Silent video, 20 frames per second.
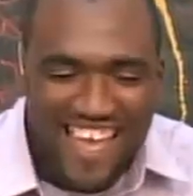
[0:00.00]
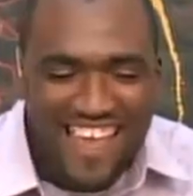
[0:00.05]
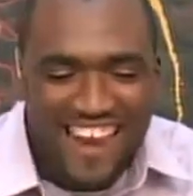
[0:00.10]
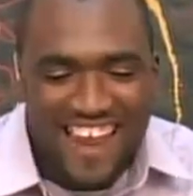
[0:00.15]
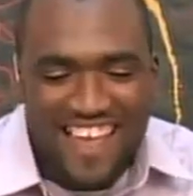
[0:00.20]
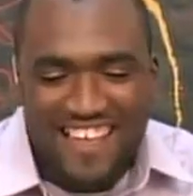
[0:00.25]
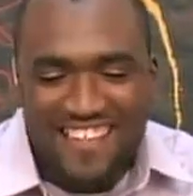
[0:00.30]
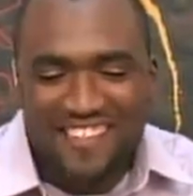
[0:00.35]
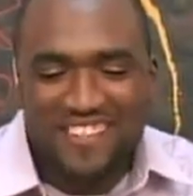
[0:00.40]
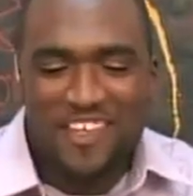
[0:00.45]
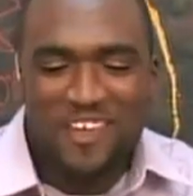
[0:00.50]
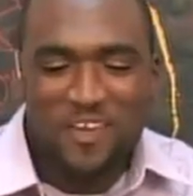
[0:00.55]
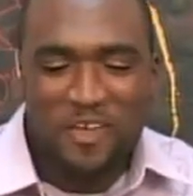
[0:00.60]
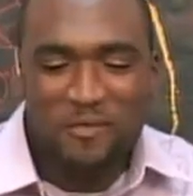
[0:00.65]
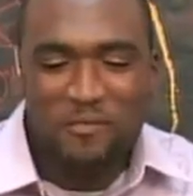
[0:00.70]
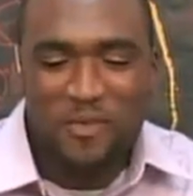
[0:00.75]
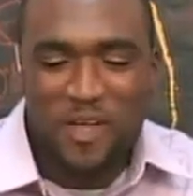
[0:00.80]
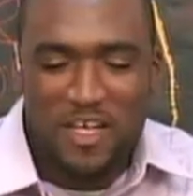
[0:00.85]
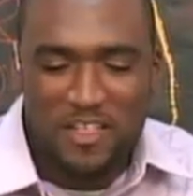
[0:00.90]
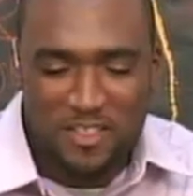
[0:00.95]
and i say to
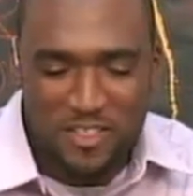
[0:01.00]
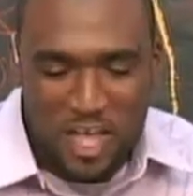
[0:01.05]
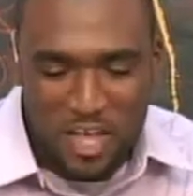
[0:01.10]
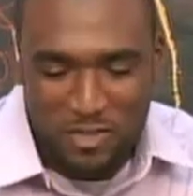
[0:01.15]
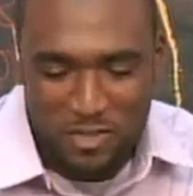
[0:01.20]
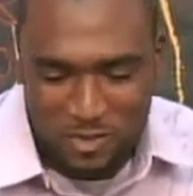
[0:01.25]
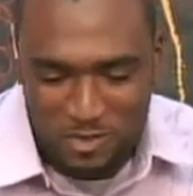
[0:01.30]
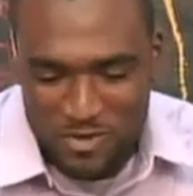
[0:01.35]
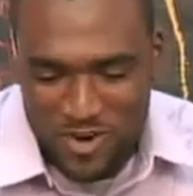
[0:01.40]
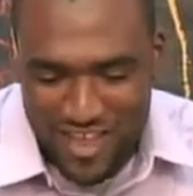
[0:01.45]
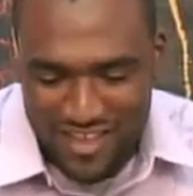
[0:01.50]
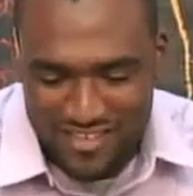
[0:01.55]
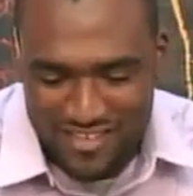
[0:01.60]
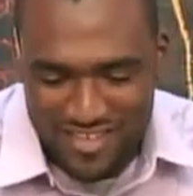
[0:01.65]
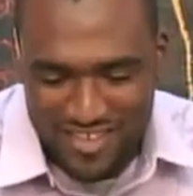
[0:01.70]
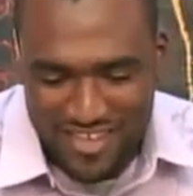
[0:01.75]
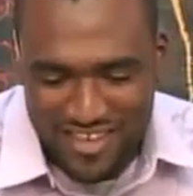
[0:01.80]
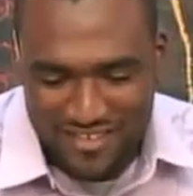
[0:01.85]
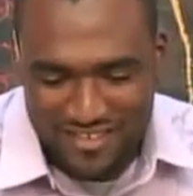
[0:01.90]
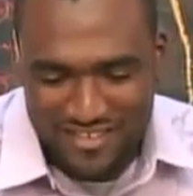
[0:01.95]
him death to their
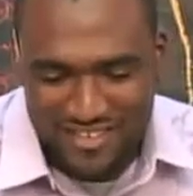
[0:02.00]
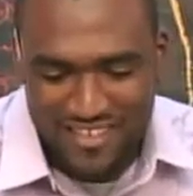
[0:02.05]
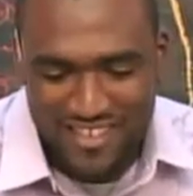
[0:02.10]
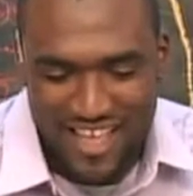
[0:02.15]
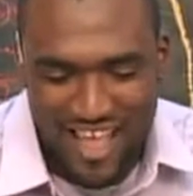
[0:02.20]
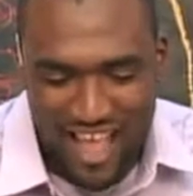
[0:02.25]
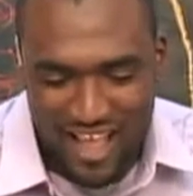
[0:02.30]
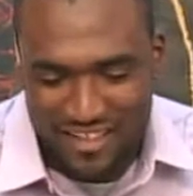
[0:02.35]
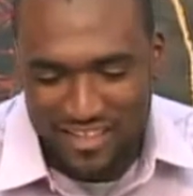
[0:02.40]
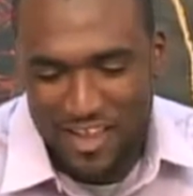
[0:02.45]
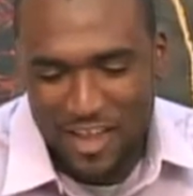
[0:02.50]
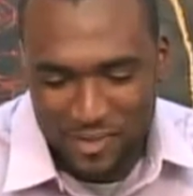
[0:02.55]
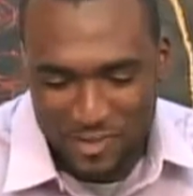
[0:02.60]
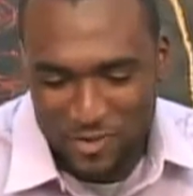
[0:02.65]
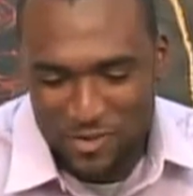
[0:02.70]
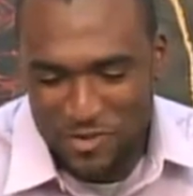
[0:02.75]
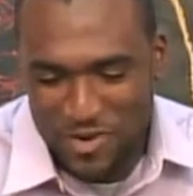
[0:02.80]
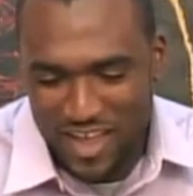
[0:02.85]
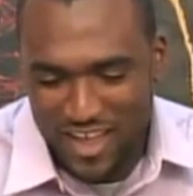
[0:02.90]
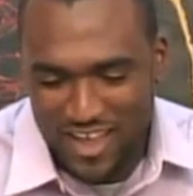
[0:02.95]
slaves and death
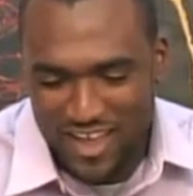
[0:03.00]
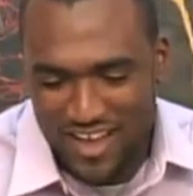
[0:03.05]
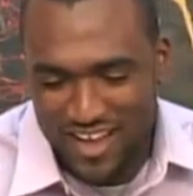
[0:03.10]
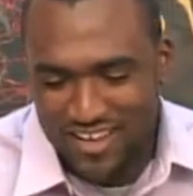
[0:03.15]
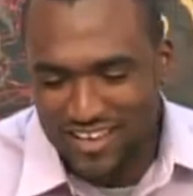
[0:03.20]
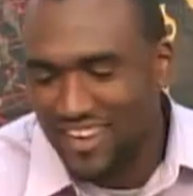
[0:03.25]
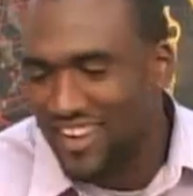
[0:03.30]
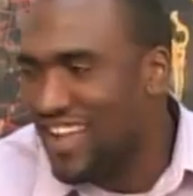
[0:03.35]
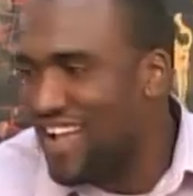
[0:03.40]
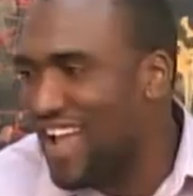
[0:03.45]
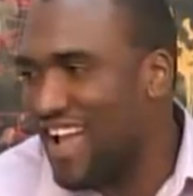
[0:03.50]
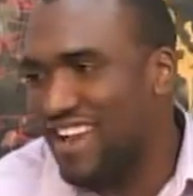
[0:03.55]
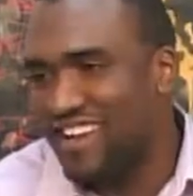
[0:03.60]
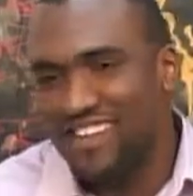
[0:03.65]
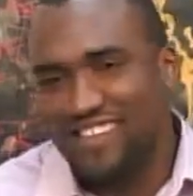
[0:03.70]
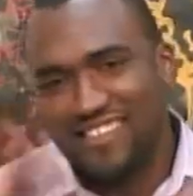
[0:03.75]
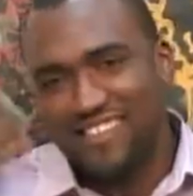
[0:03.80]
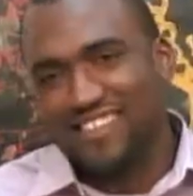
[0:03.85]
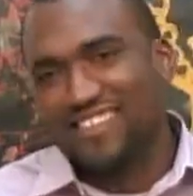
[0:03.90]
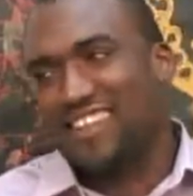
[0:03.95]
to their god and
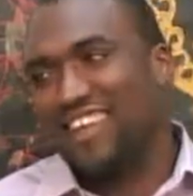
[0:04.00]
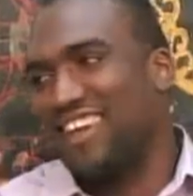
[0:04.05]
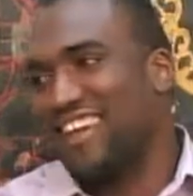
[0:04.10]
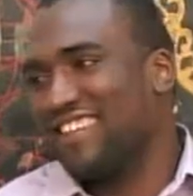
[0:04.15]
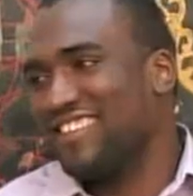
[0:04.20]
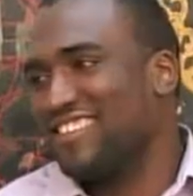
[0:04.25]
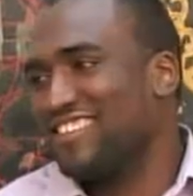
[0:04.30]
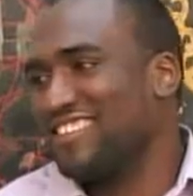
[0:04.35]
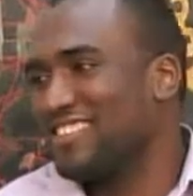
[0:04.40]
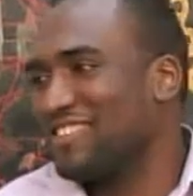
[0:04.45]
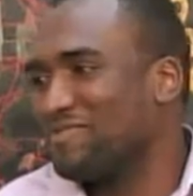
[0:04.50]
he just giggles